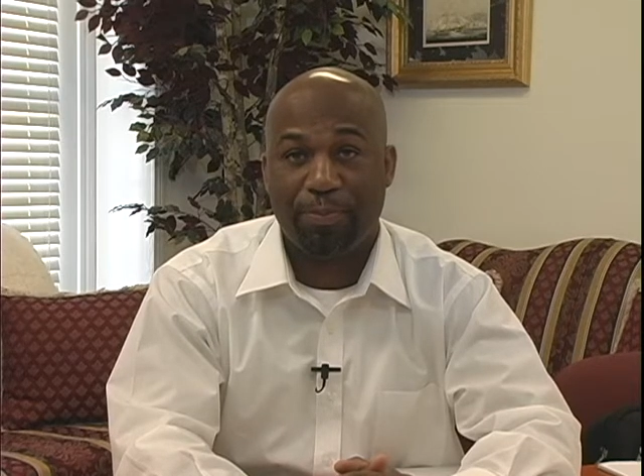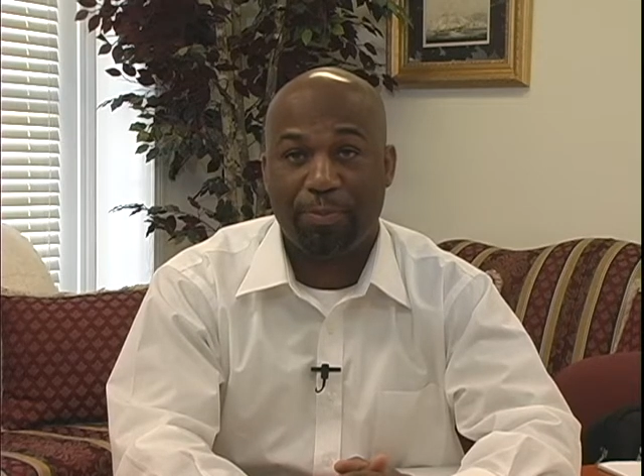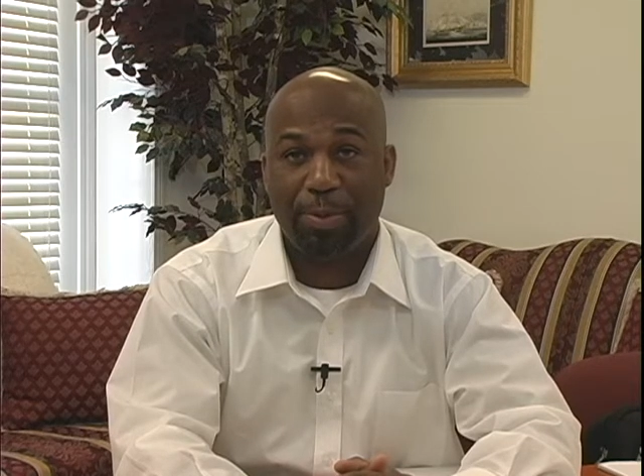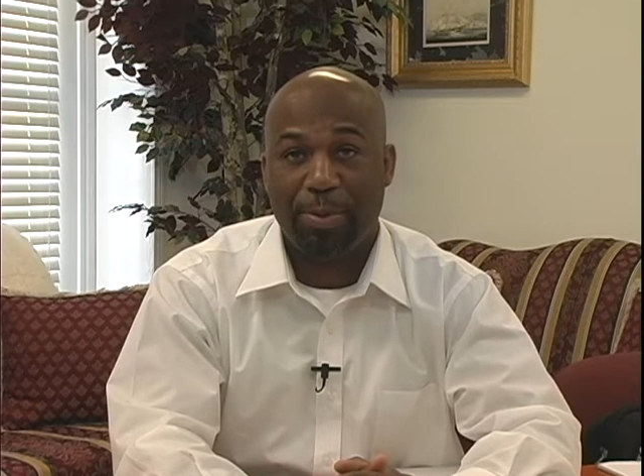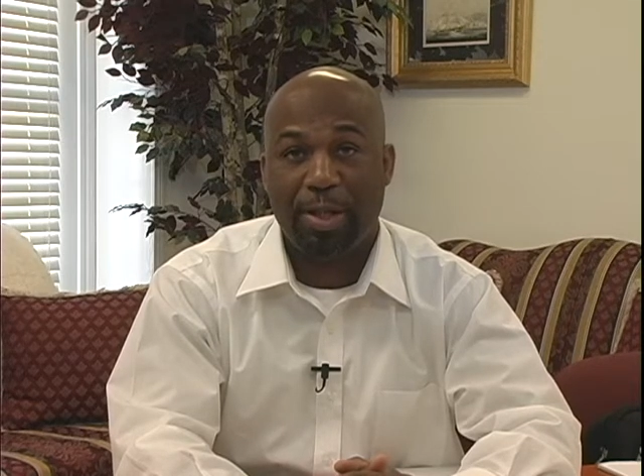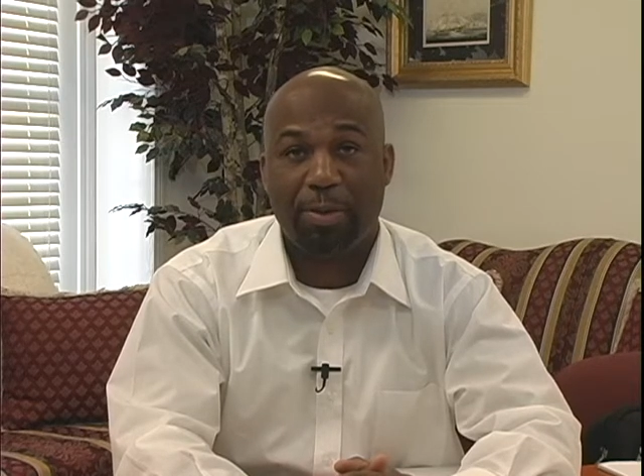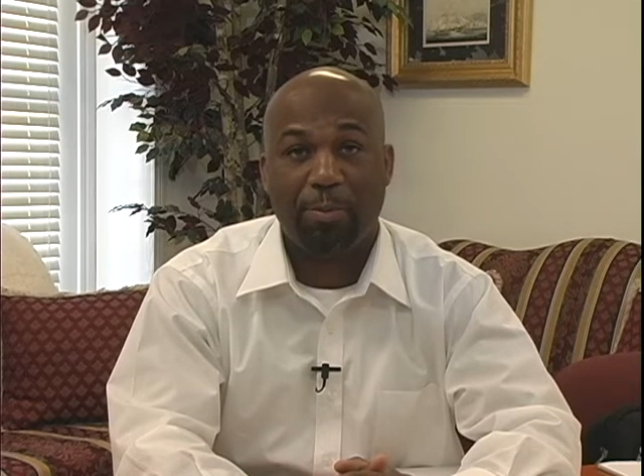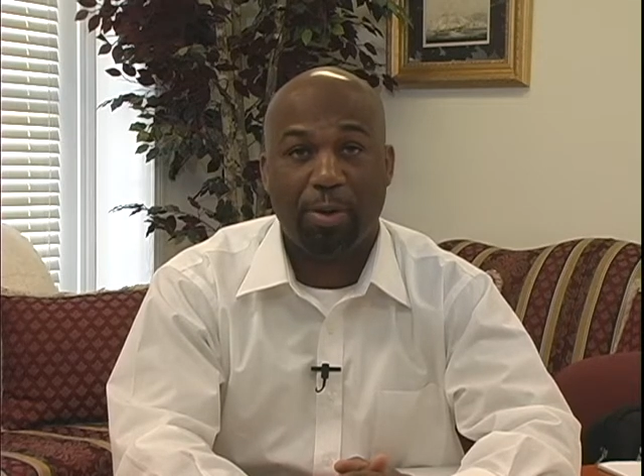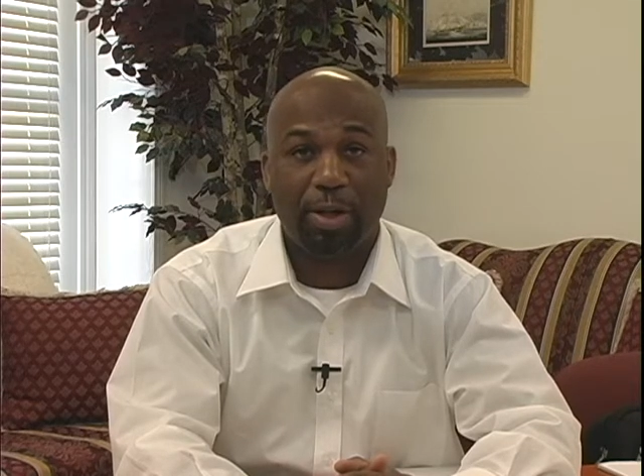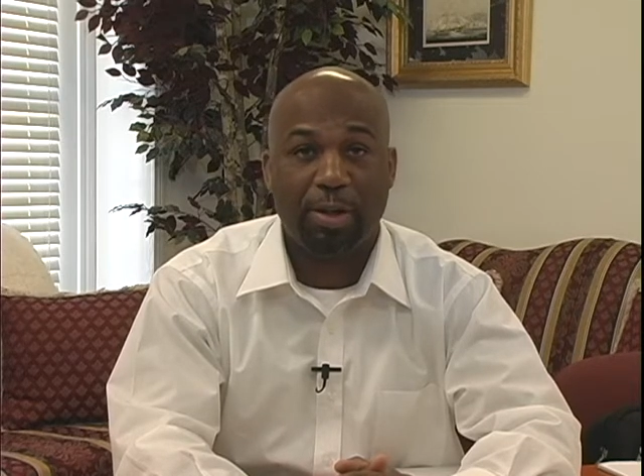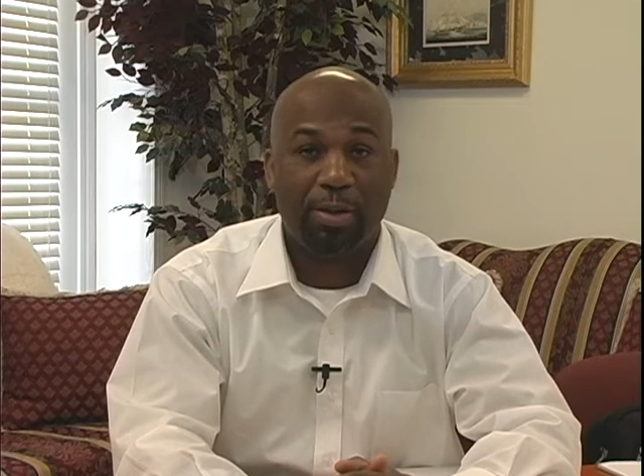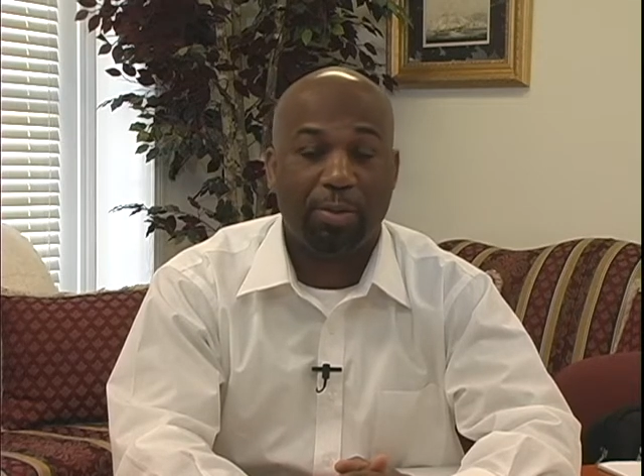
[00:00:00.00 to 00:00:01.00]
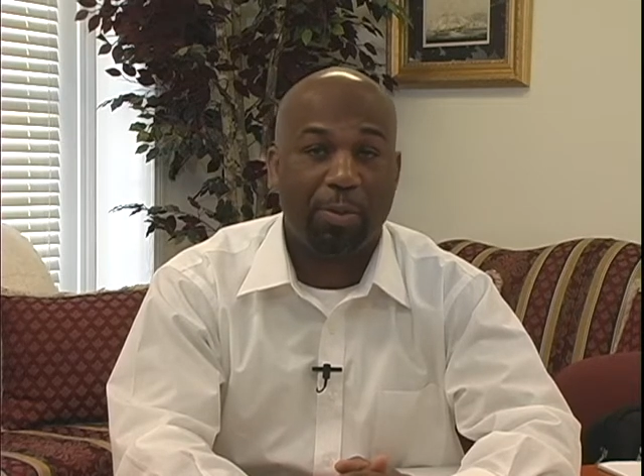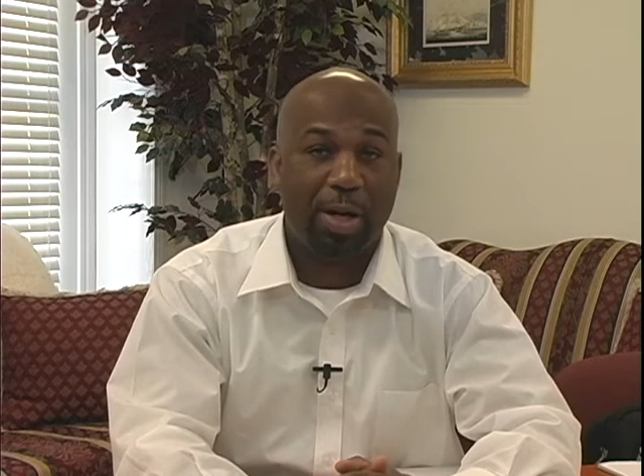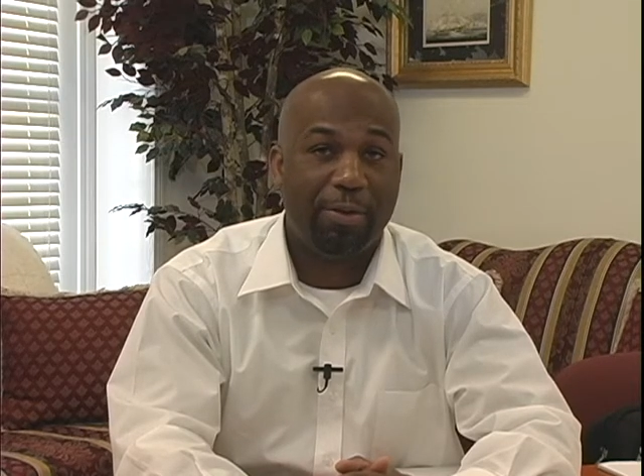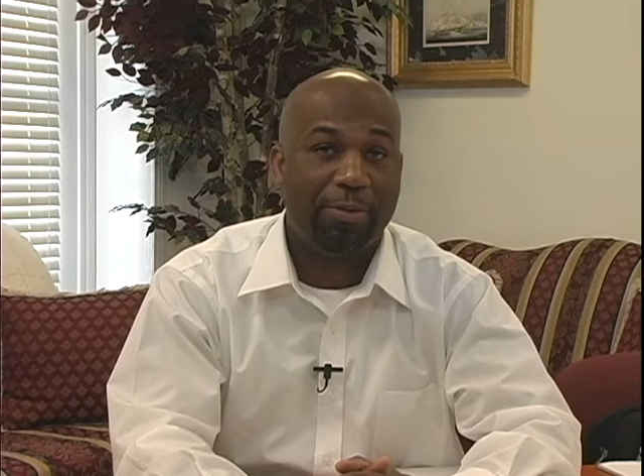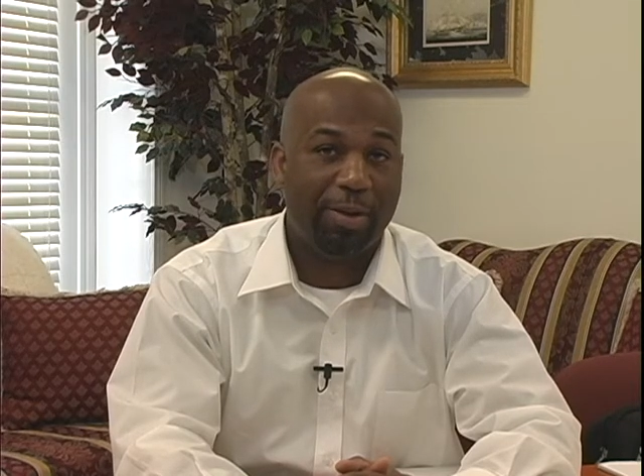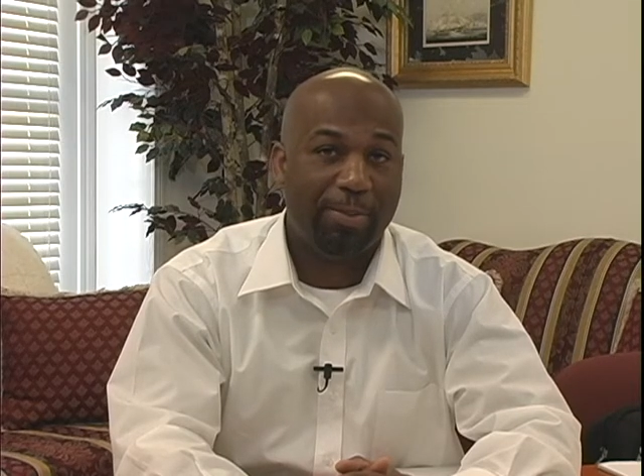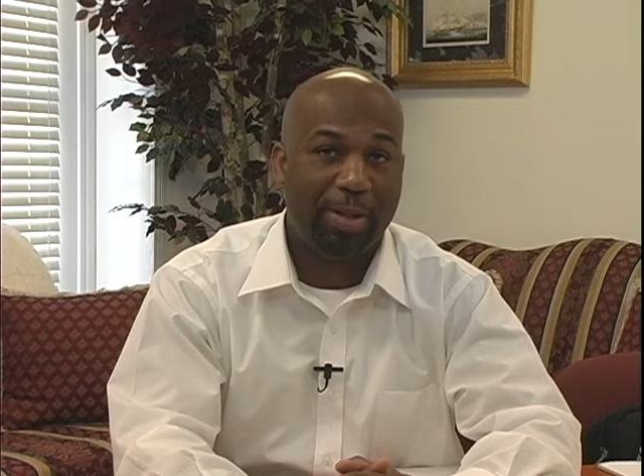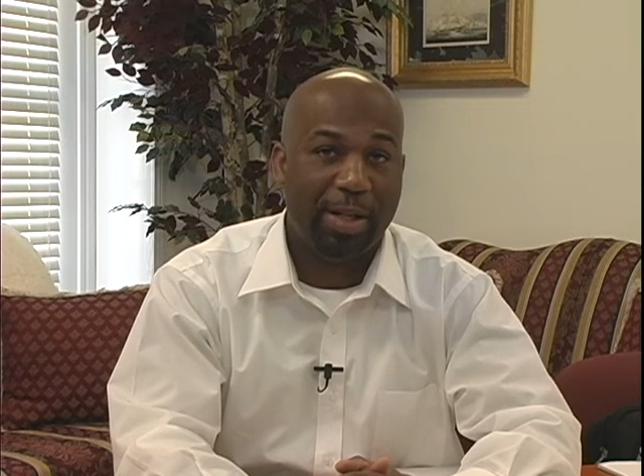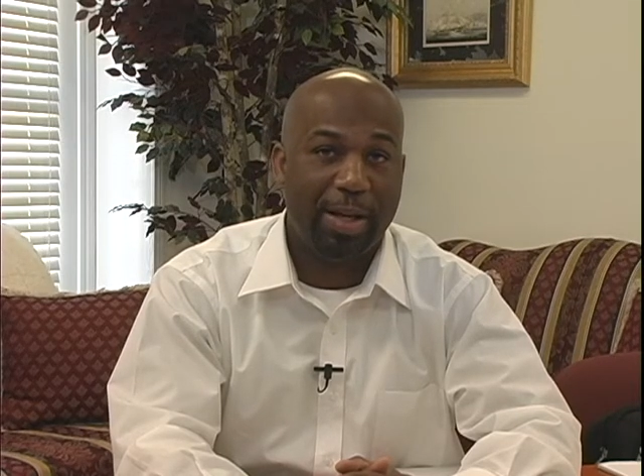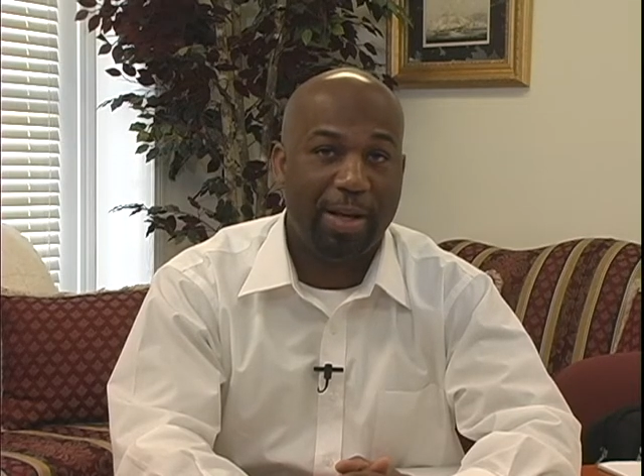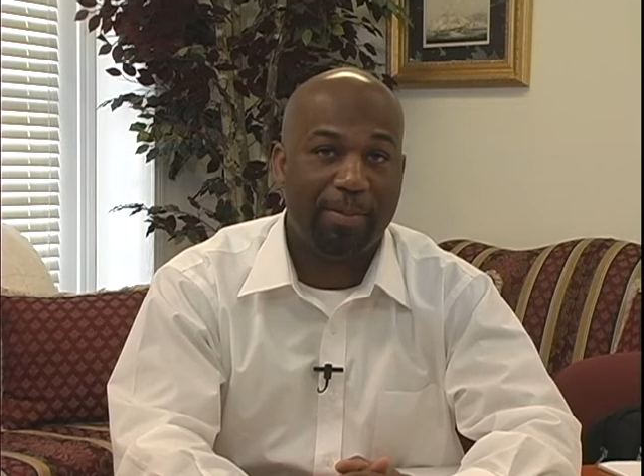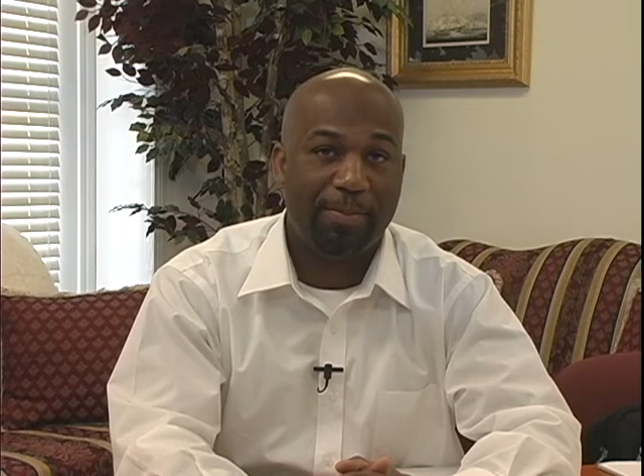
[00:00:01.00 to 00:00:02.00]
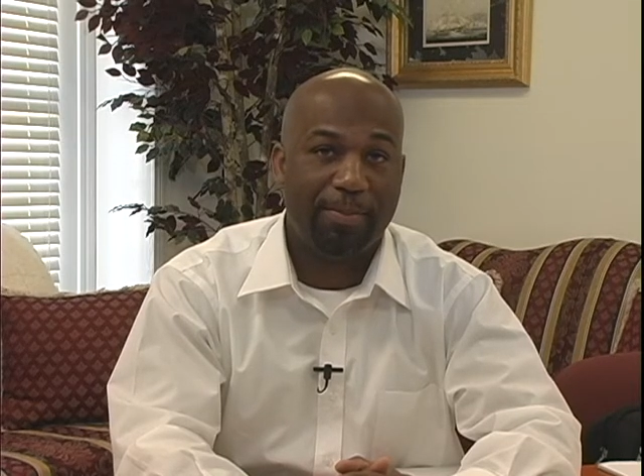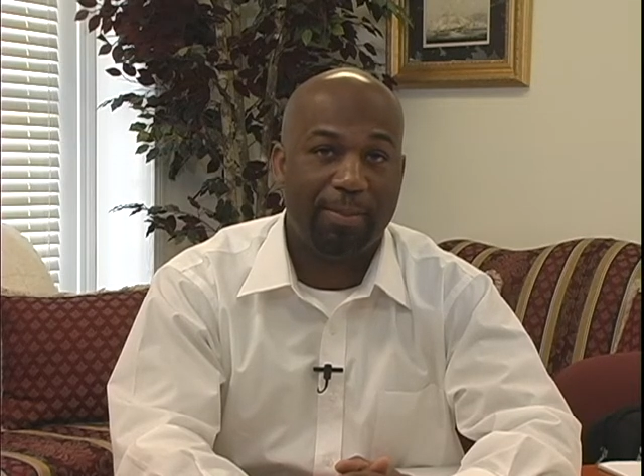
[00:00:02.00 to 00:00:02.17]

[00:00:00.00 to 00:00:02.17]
we begin working on the wireframe layout.